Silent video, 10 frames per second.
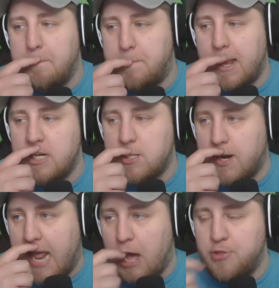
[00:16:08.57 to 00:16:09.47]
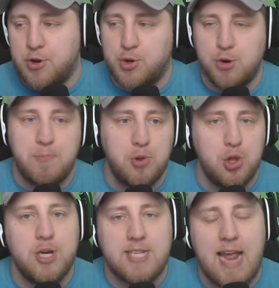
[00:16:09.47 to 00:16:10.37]
Based on how the group
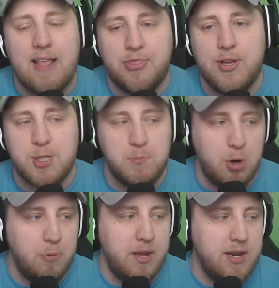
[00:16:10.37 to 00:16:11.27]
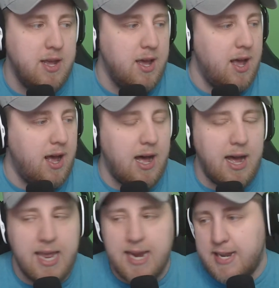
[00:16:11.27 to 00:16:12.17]
looks at this moment,
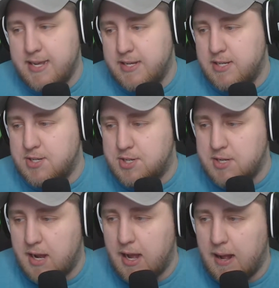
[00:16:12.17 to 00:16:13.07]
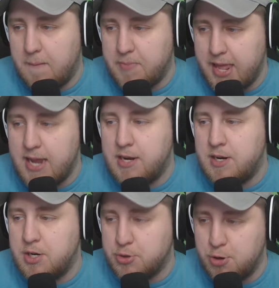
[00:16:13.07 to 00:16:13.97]
it is
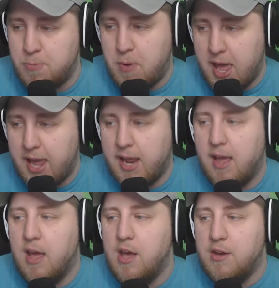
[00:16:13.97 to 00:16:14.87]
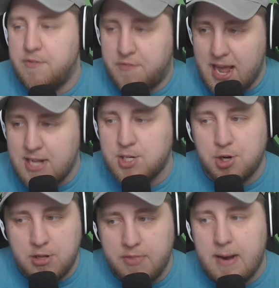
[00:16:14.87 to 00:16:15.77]
in Group A, FaZe
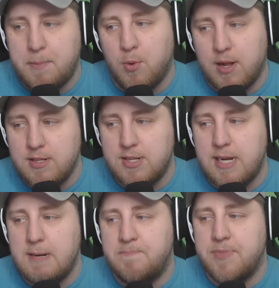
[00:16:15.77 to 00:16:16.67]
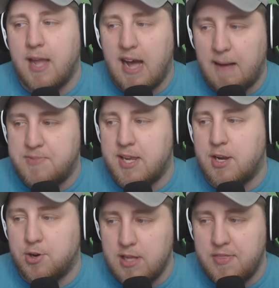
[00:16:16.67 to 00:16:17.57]
currently in the number 1 seed, OPTIC
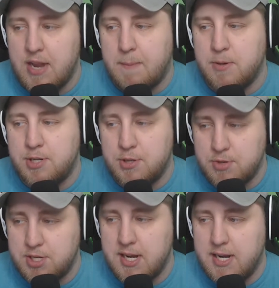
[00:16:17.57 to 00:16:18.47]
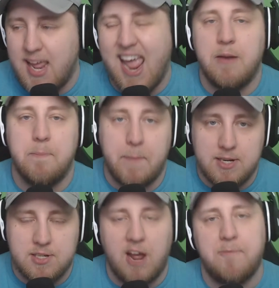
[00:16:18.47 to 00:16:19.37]
currently in the number 2 seed, and
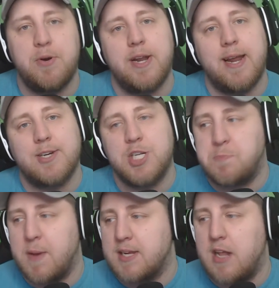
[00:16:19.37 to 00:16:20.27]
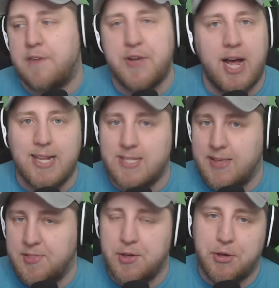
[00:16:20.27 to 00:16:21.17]
based off predictions, based off odds,
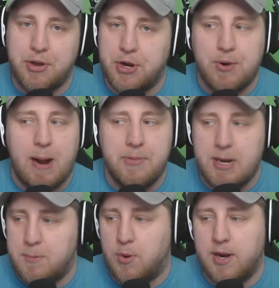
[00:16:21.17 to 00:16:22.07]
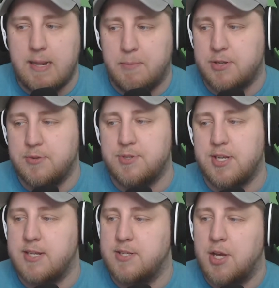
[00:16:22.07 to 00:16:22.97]
they look good to grab the number 1 and number 2
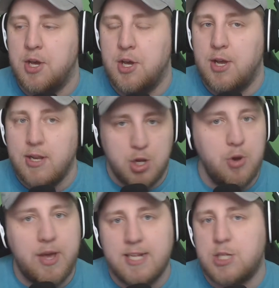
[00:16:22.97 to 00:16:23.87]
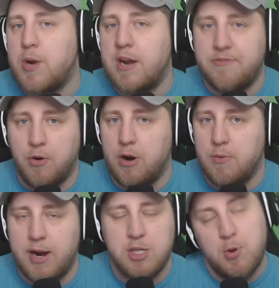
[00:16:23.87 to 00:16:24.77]
seeds. So who gets 3 and 4,
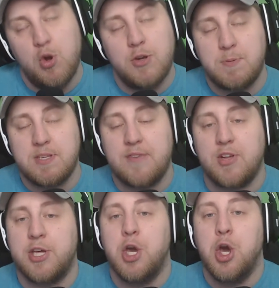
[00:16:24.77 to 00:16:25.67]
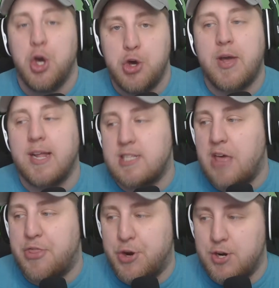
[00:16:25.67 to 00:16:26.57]
right? Specifically, who gets
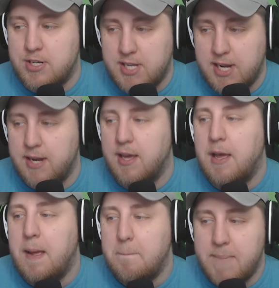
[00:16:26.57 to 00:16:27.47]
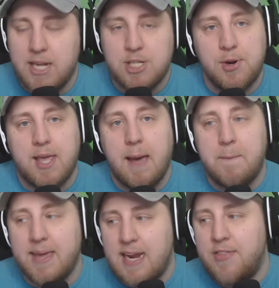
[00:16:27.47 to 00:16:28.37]
that 3rd seed? Minnesota
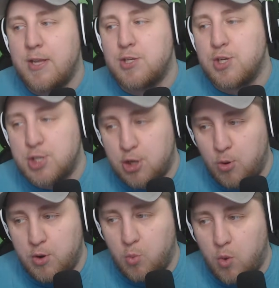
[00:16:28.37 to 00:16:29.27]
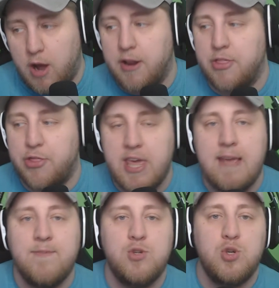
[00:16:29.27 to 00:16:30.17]
coming into this 2-1,
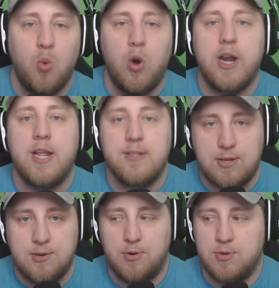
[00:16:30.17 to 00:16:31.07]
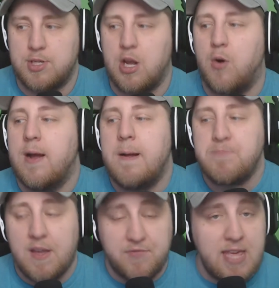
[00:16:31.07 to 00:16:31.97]
Thieves 1-2. So
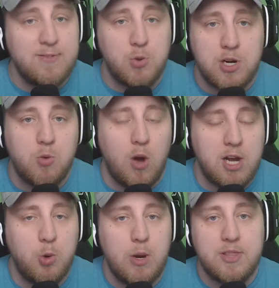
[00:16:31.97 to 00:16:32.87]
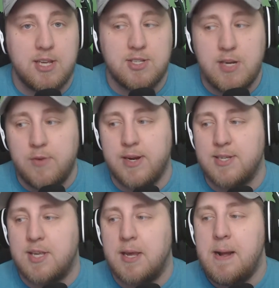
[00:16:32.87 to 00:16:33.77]
if Thieves were to walk away with this
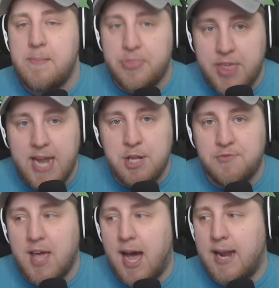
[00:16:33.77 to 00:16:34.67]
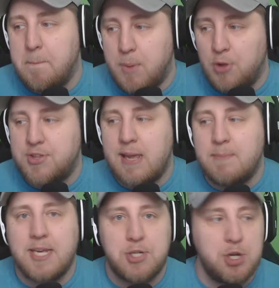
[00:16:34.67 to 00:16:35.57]
series, then you've got both
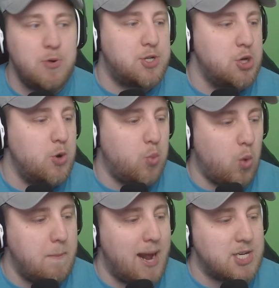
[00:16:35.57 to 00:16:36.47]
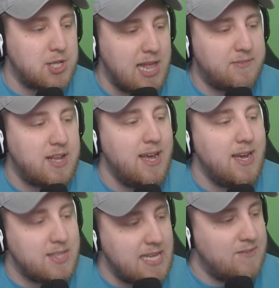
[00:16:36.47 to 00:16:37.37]
teams at 2-2 with 1 match left.
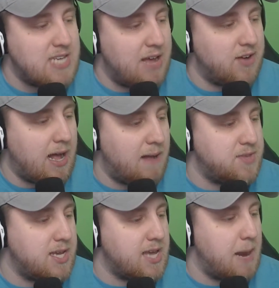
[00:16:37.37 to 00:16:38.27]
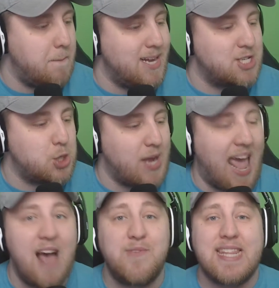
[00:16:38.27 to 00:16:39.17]
Thieves have OPTIC and Minnesota
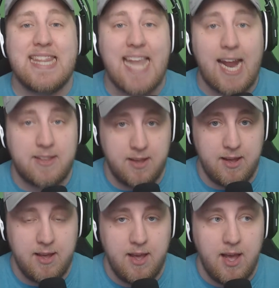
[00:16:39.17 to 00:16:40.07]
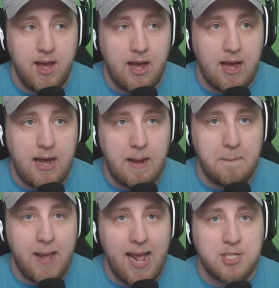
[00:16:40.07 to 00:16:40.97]
have Atlanta.
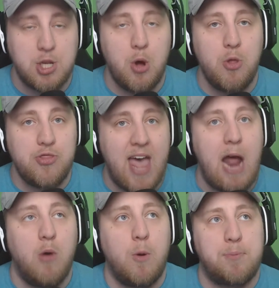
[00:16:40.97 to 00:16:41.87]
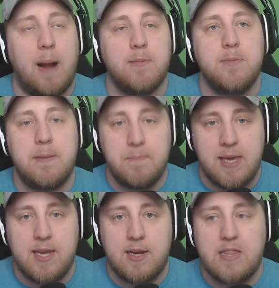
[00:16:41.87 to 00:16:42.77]
And so that will probably
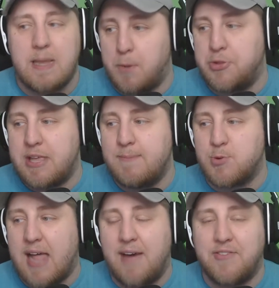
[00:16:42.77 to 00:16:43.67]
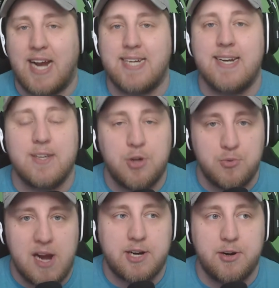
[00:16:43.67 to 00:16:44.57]
mean that both teams will have an identical
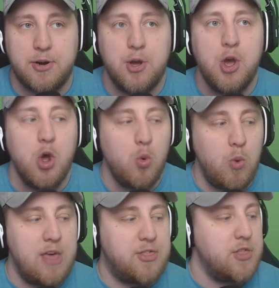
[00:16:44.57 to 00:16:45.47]
record with